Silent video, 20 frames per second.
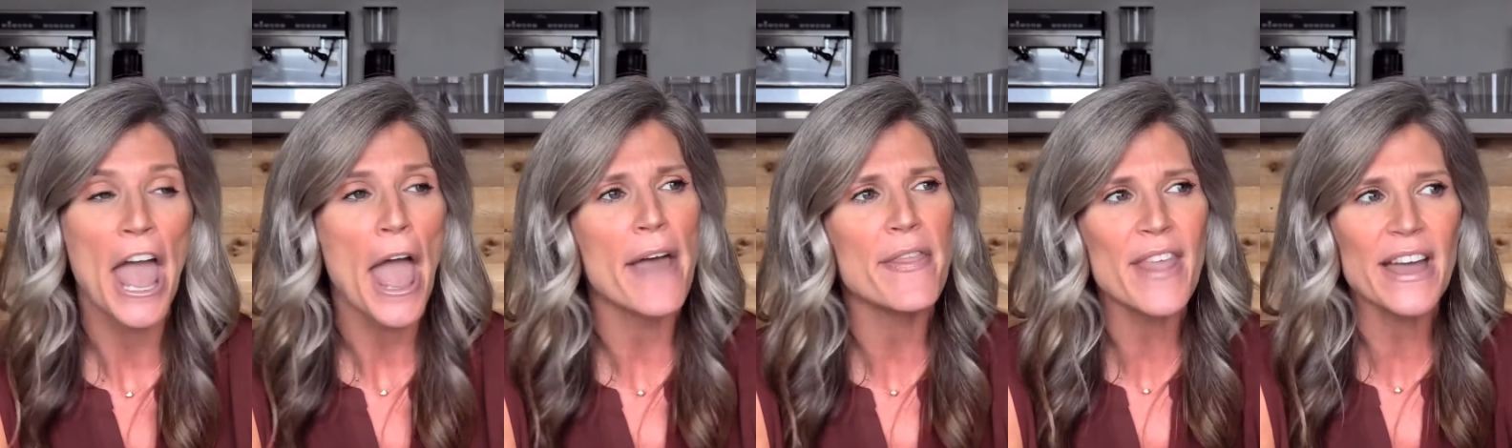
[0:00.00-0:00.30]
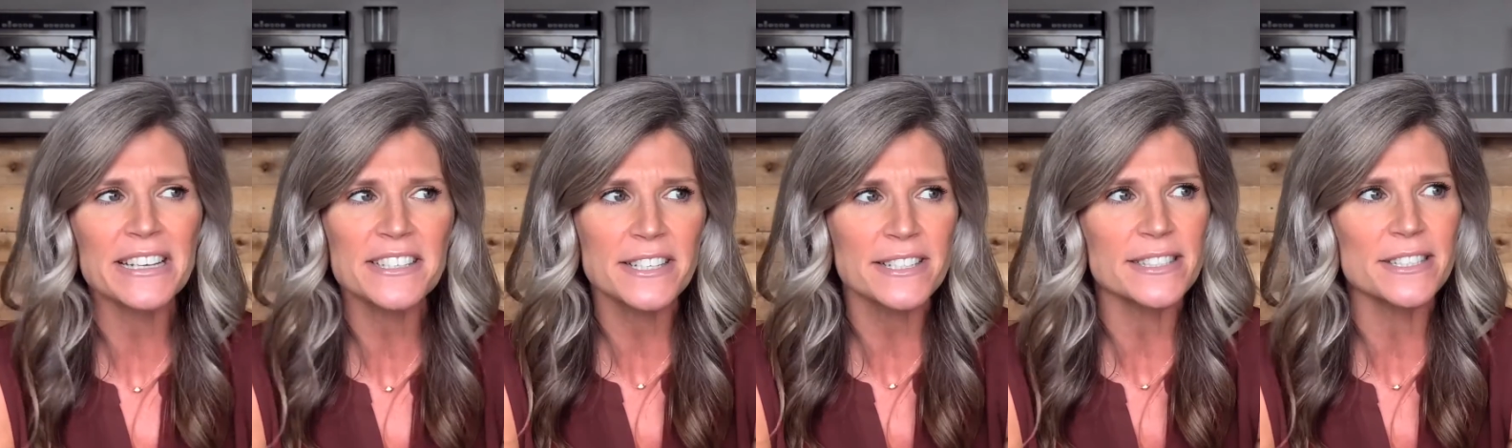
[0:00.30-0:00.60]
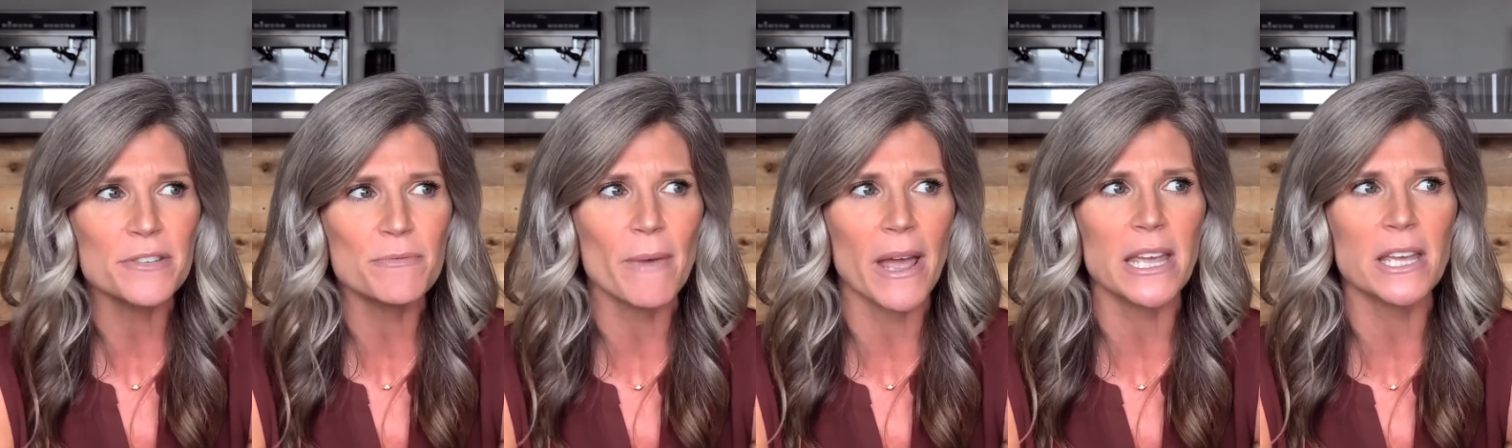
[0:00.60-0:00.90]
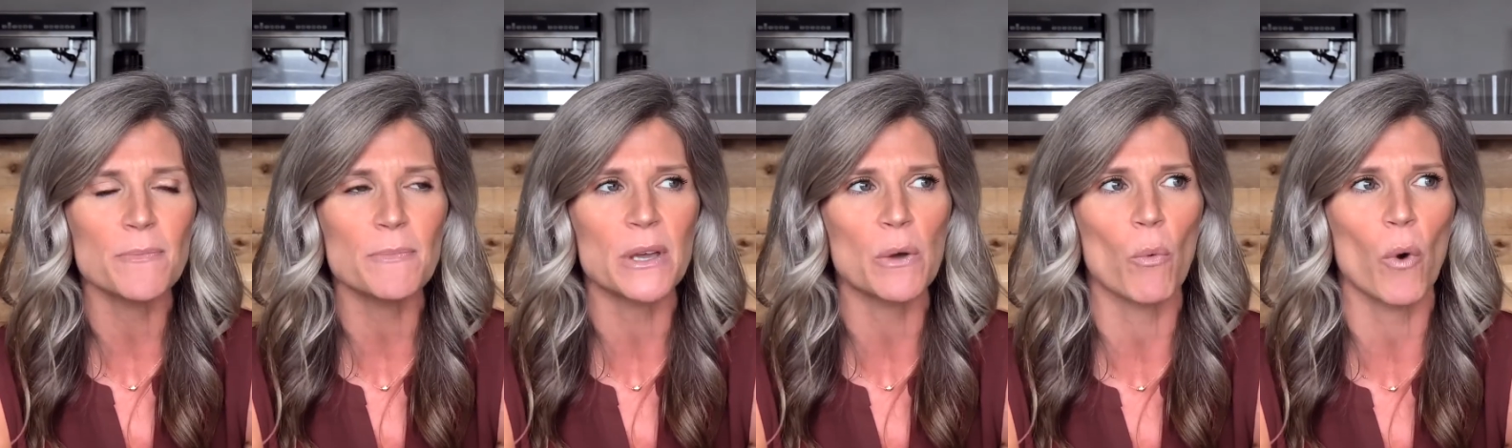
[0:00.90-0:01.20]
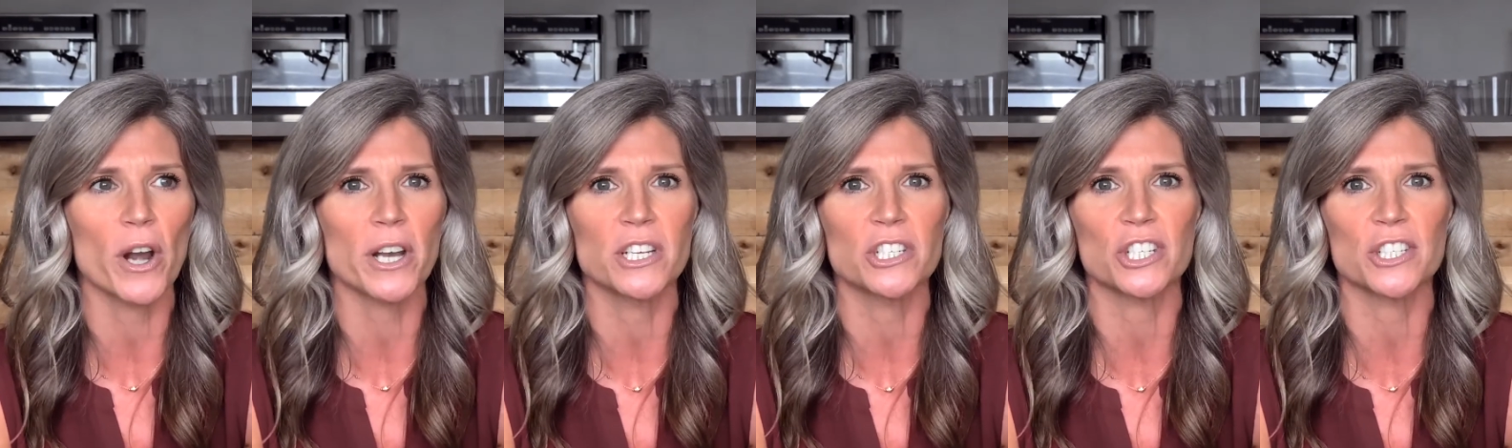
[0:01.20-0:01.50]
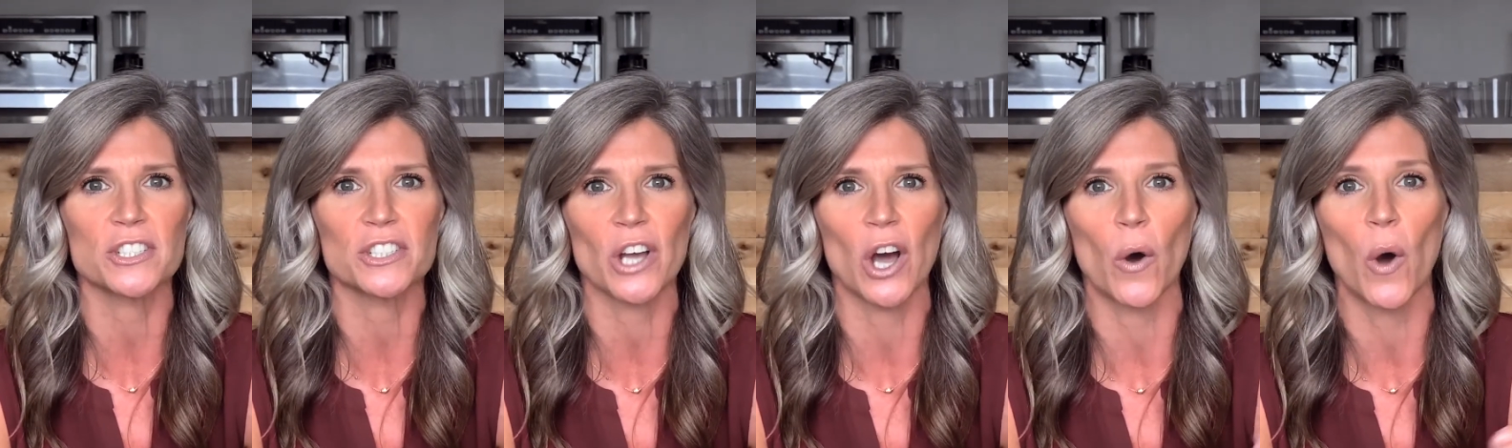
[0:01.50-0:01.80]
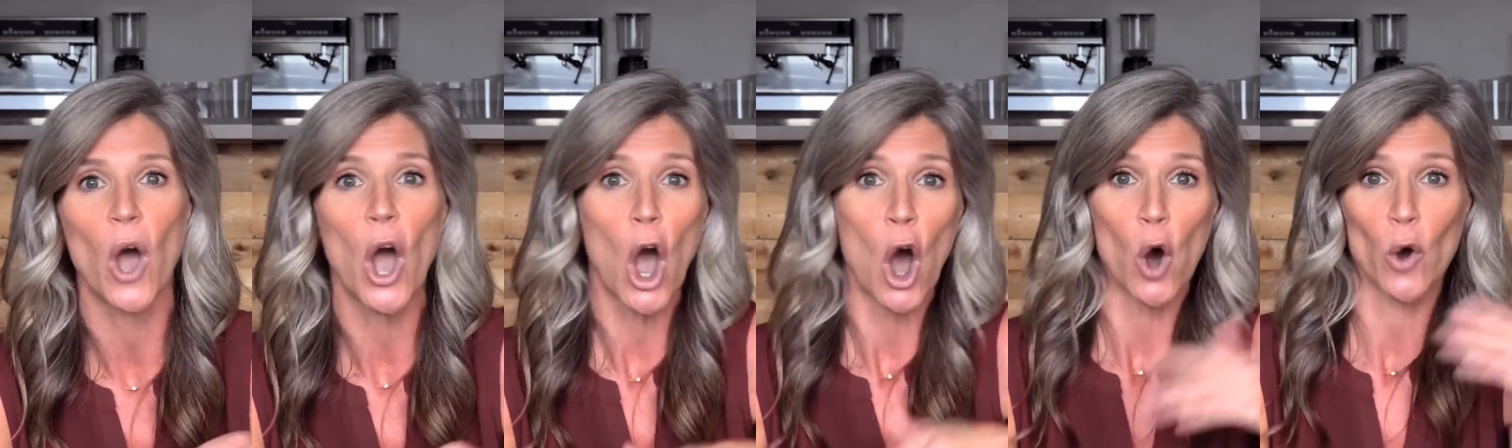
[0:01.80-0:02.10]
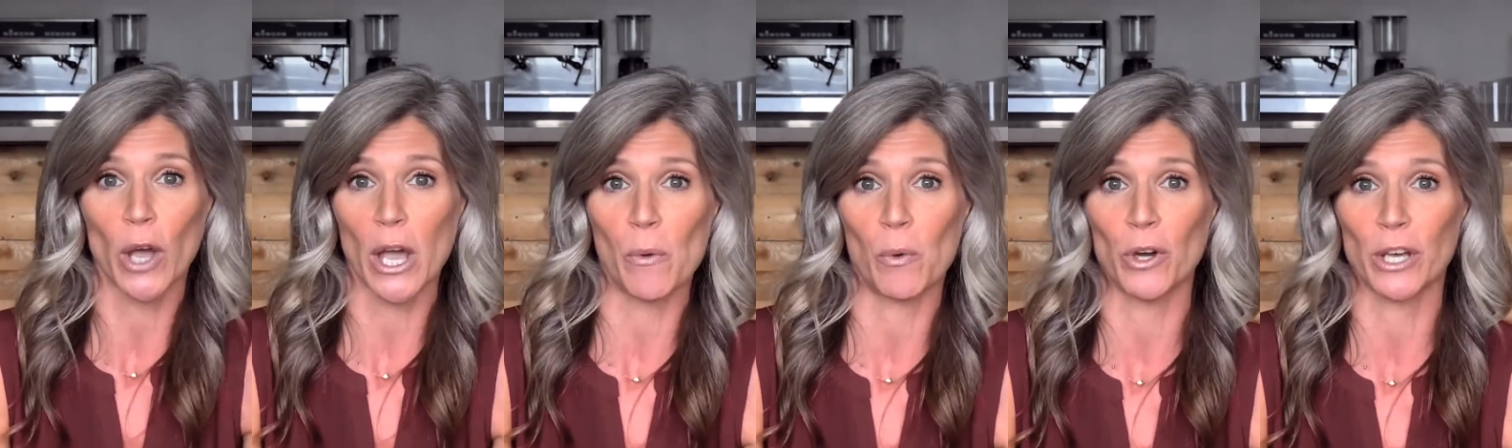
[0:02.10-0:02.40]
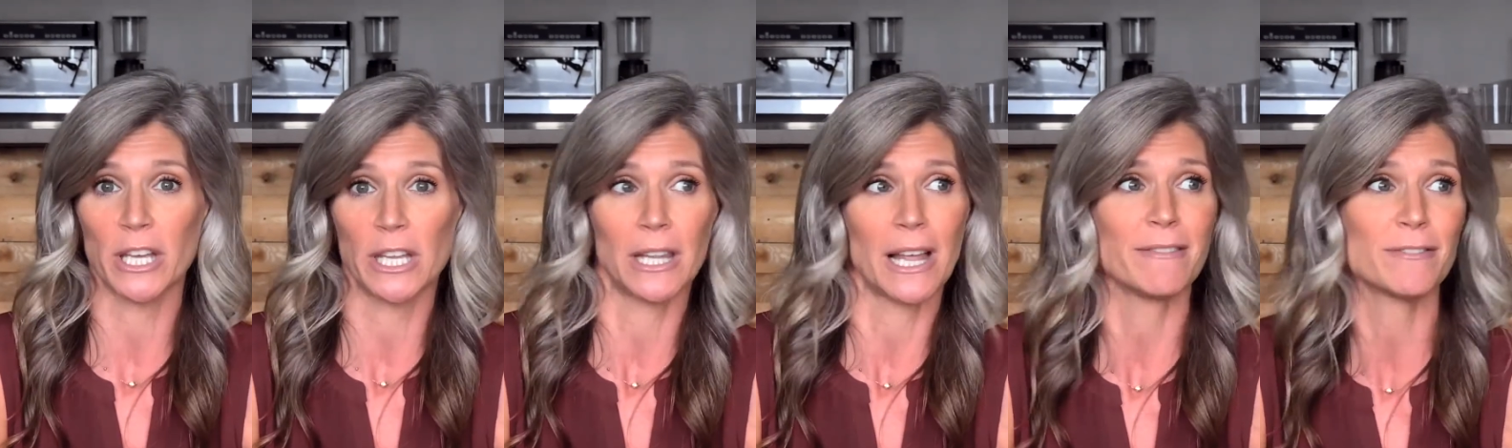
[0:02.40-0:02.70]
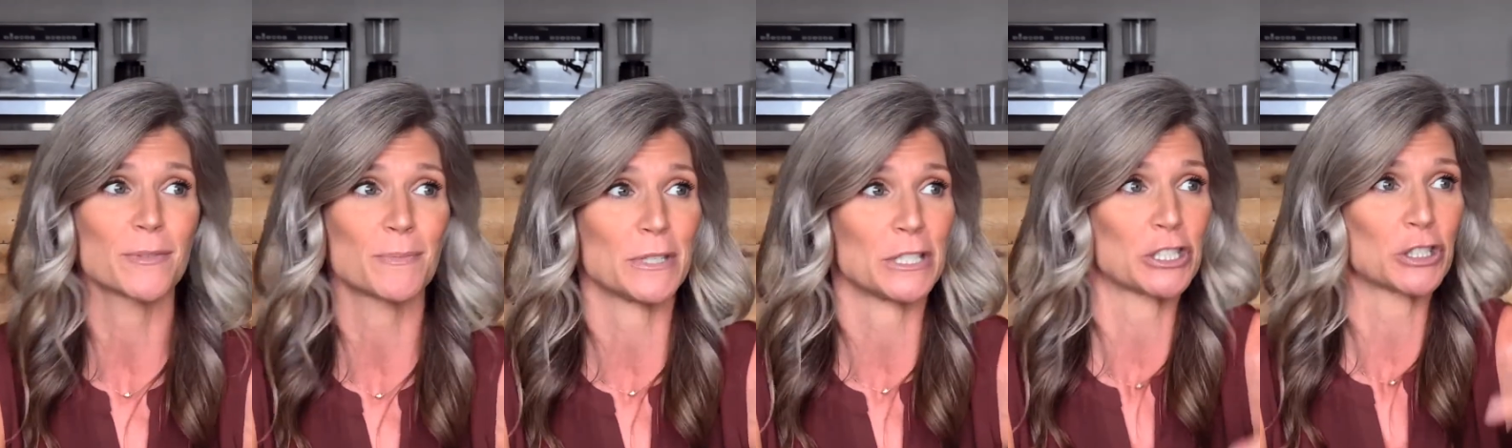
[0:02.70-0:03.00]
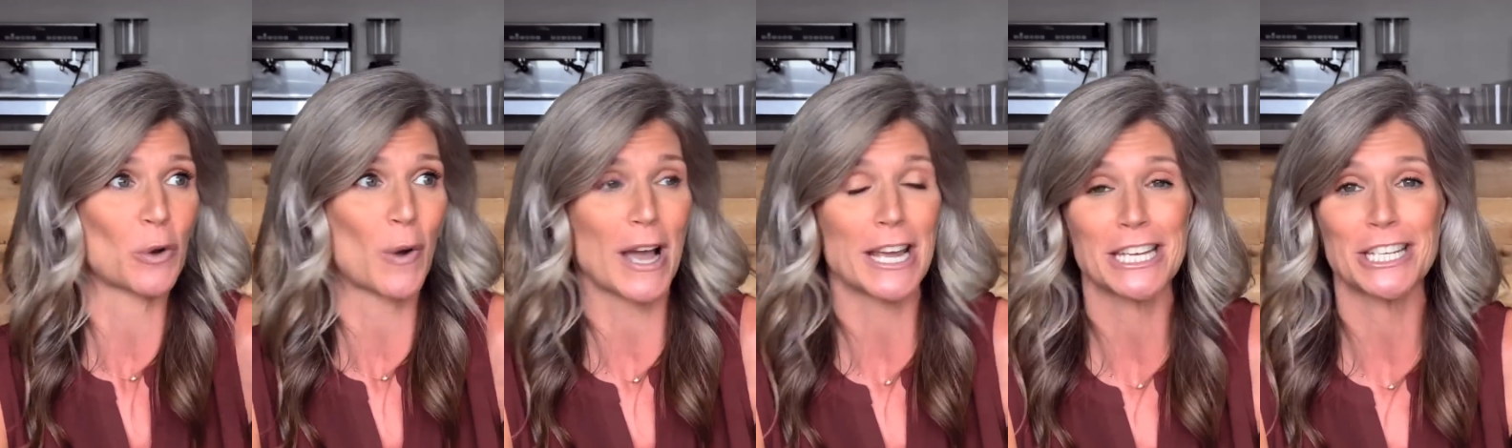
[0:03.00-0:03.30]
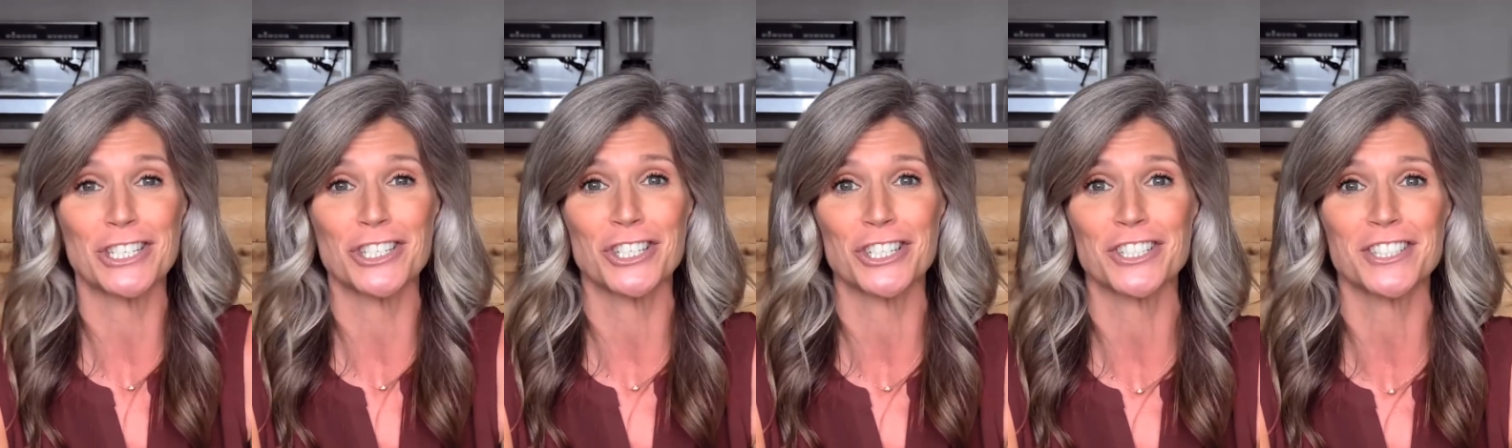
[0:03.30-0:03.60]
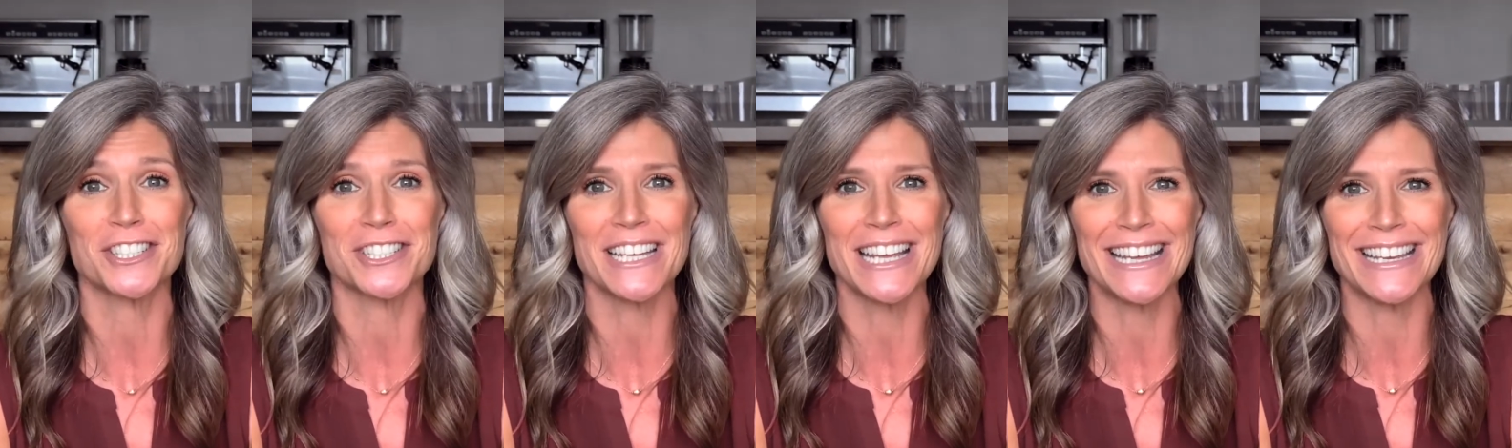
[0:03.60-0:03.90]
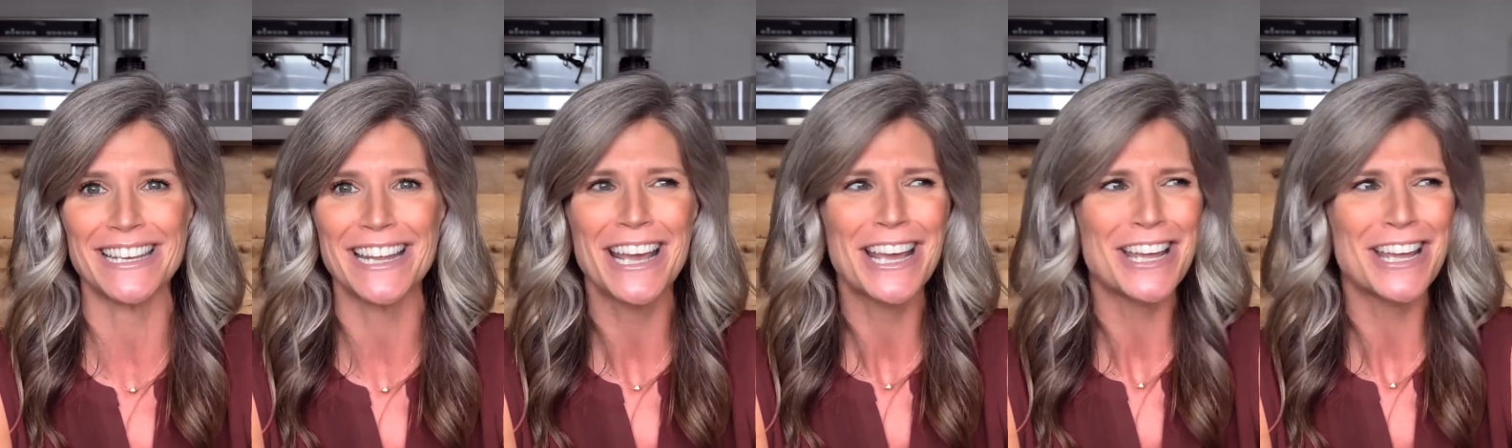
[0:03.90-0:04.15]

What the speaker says: And that doesn't make me want to just go, "Okay, well, He loves me, so I can just sin."